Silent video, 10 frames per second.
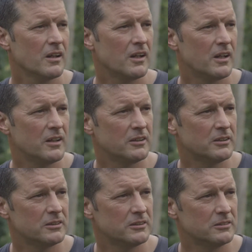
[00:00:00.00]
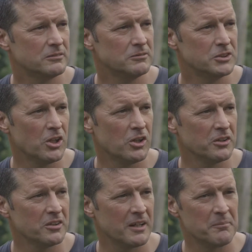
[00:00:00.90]

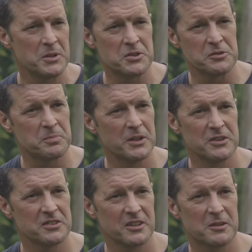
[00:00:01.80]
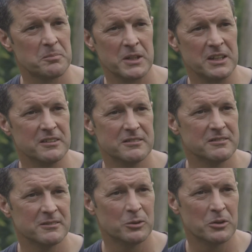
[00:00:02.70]
non-ambitious person I could meet
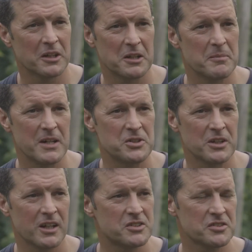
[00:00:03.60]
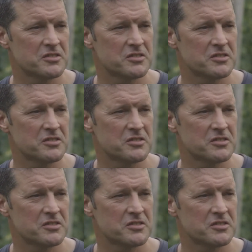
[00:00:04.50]
or I could imagine. I